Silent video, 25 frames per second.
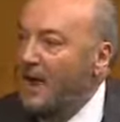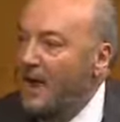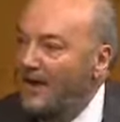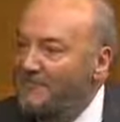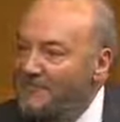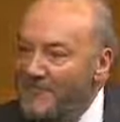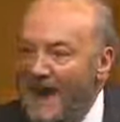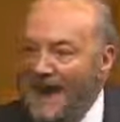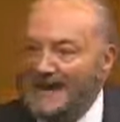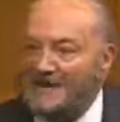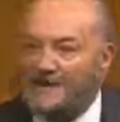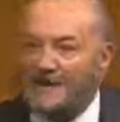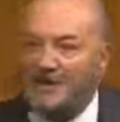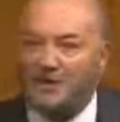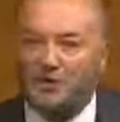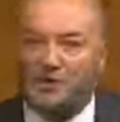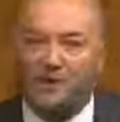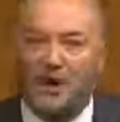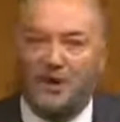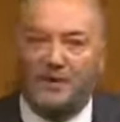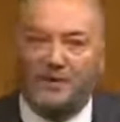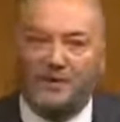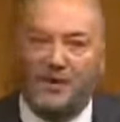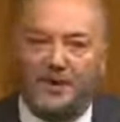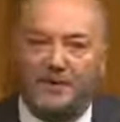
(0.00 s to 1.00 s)
of mass
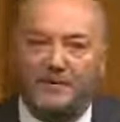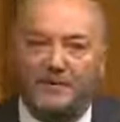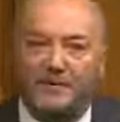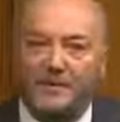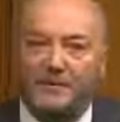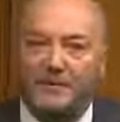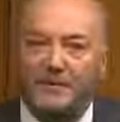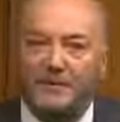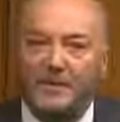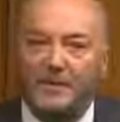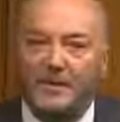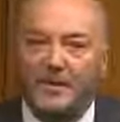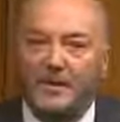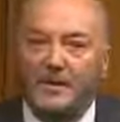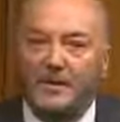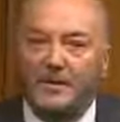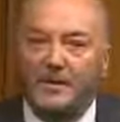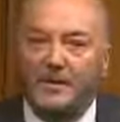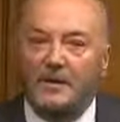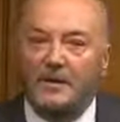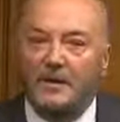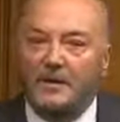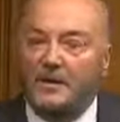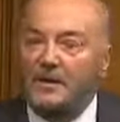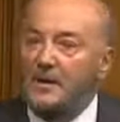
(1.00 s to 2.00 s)
destruction.
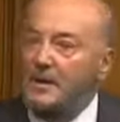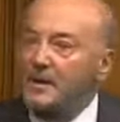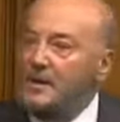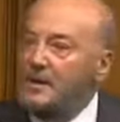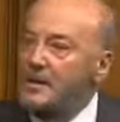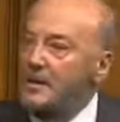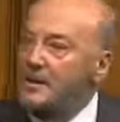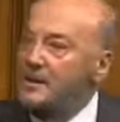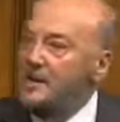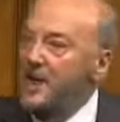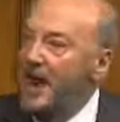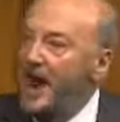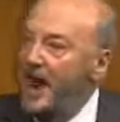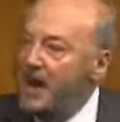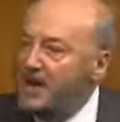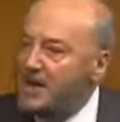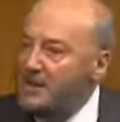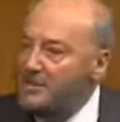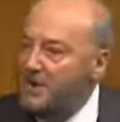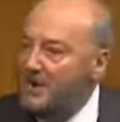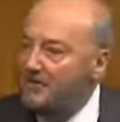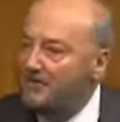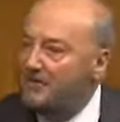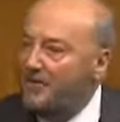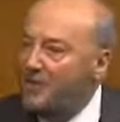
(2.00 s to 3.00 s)
The
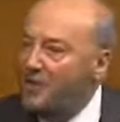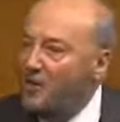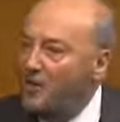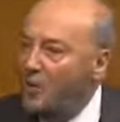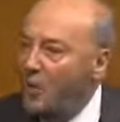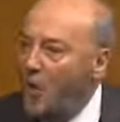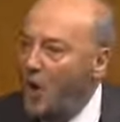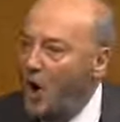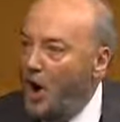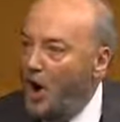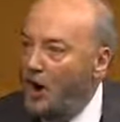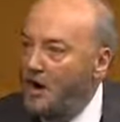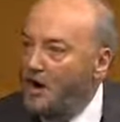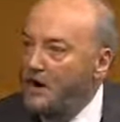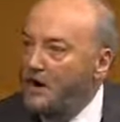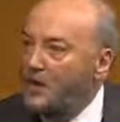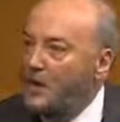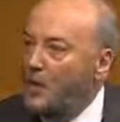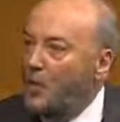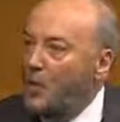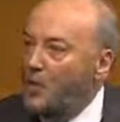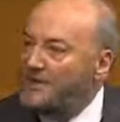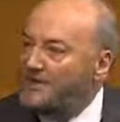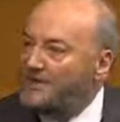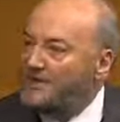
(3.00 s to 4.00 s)
argument for the war
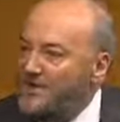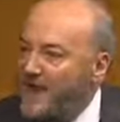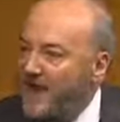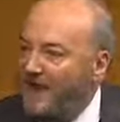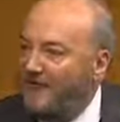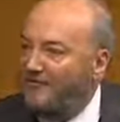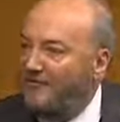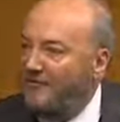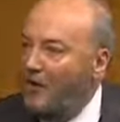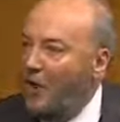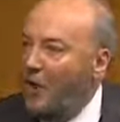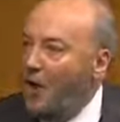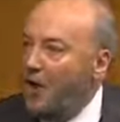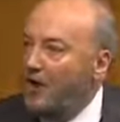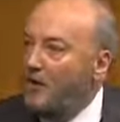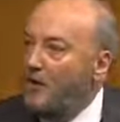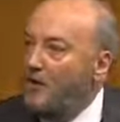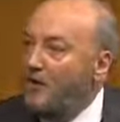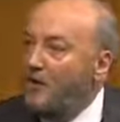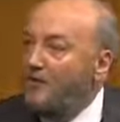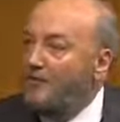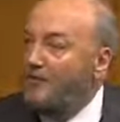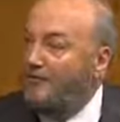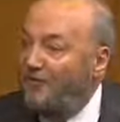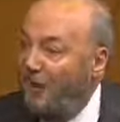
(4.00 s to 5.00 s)
was therefore
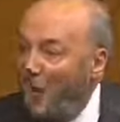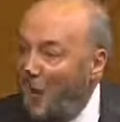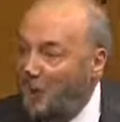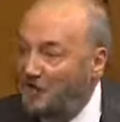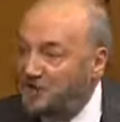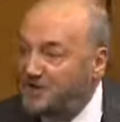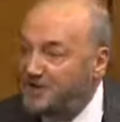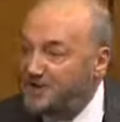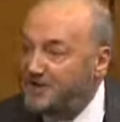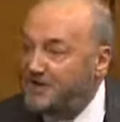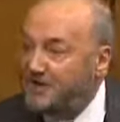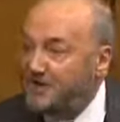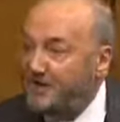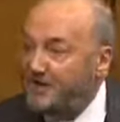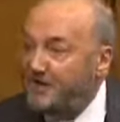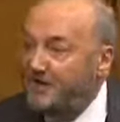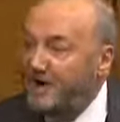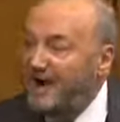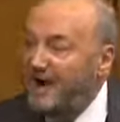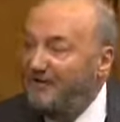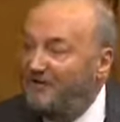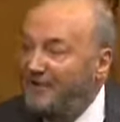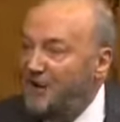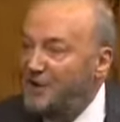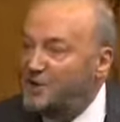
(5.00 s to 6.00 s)
false
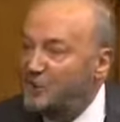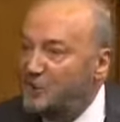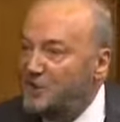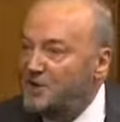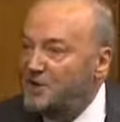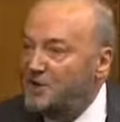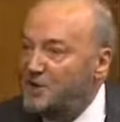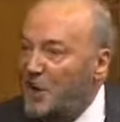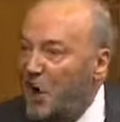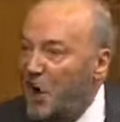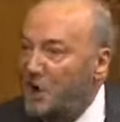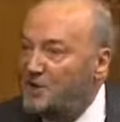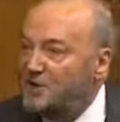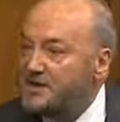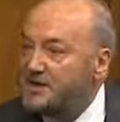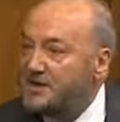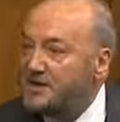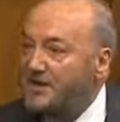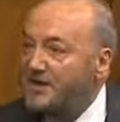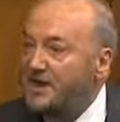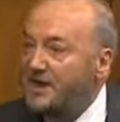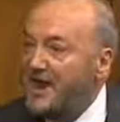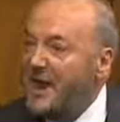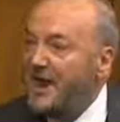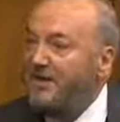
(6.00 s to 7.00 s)
if it was not
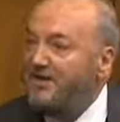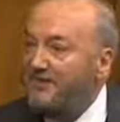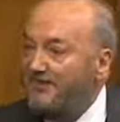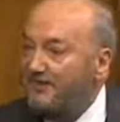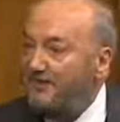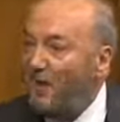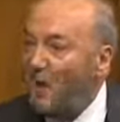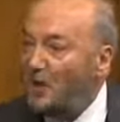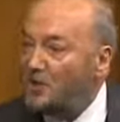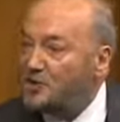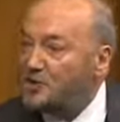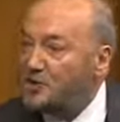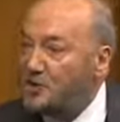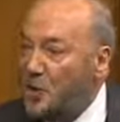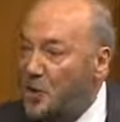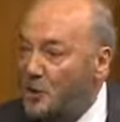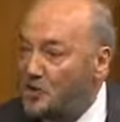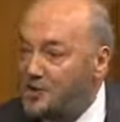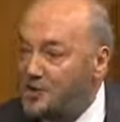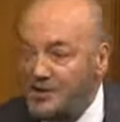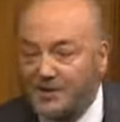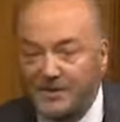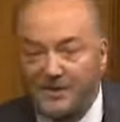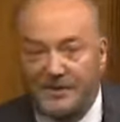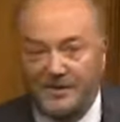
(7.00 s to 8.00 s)
a falsehood.
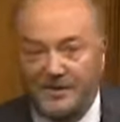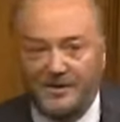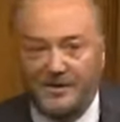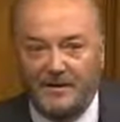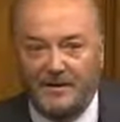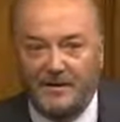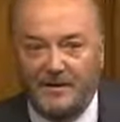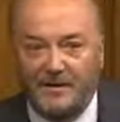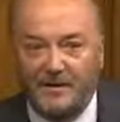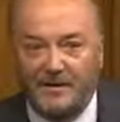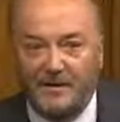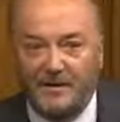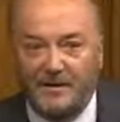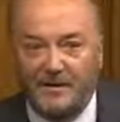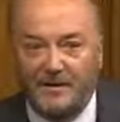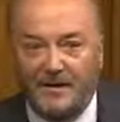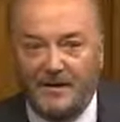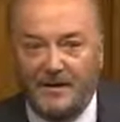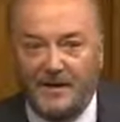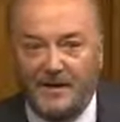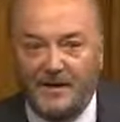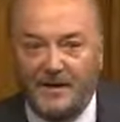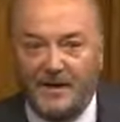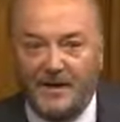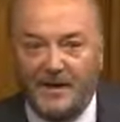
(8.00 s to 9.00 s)

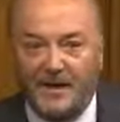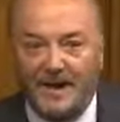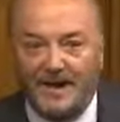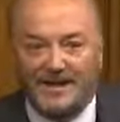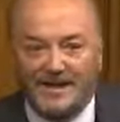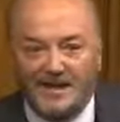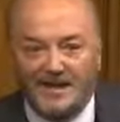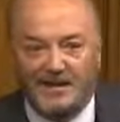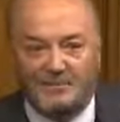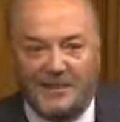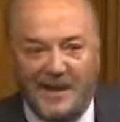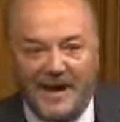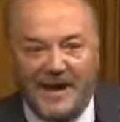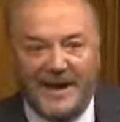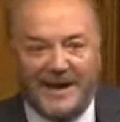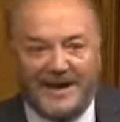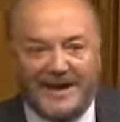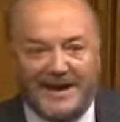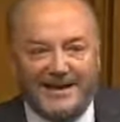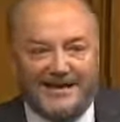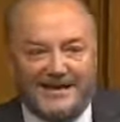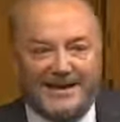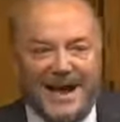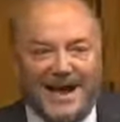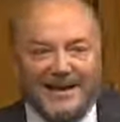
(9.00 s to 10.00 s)
It has been a
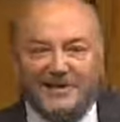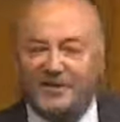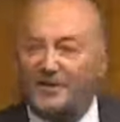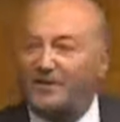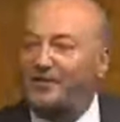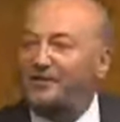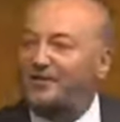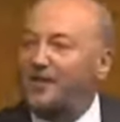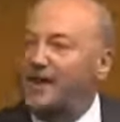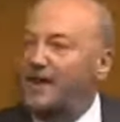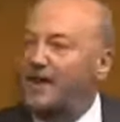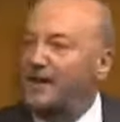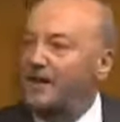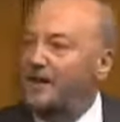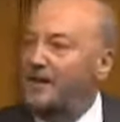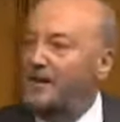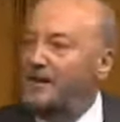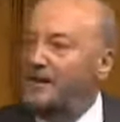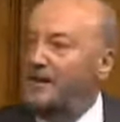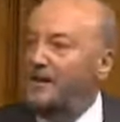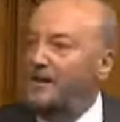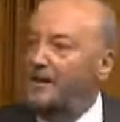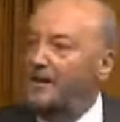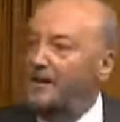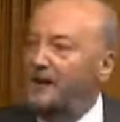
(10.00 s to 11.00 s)
catastrophe,
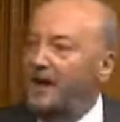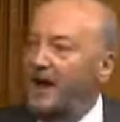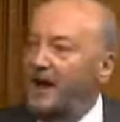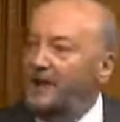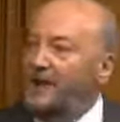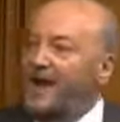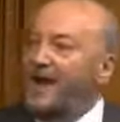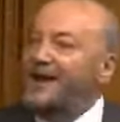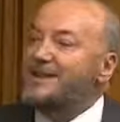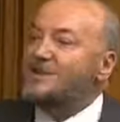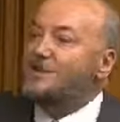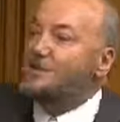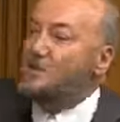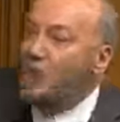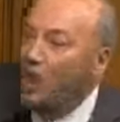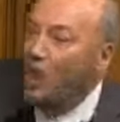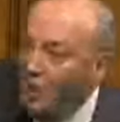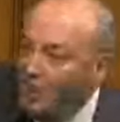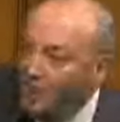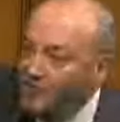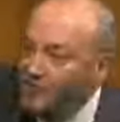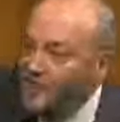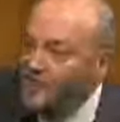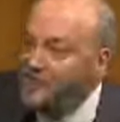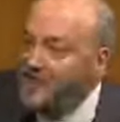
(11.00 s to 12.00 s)
and I
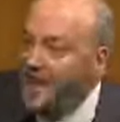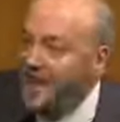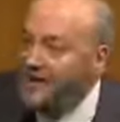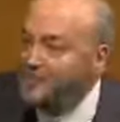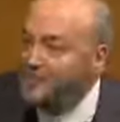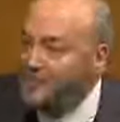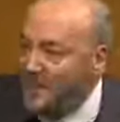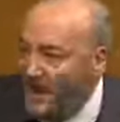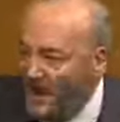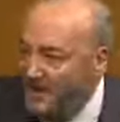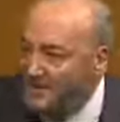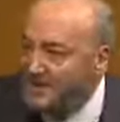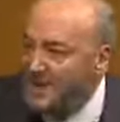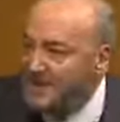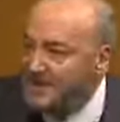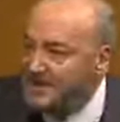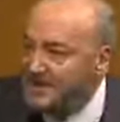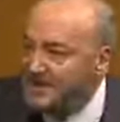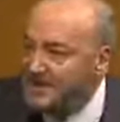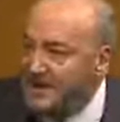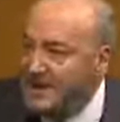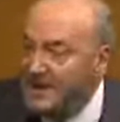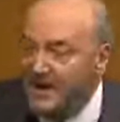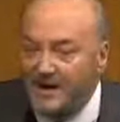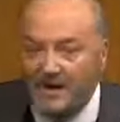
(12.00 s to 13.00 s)
told the then Prime
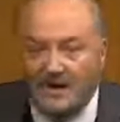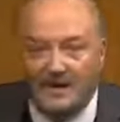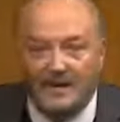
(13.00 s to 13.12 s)
Minister,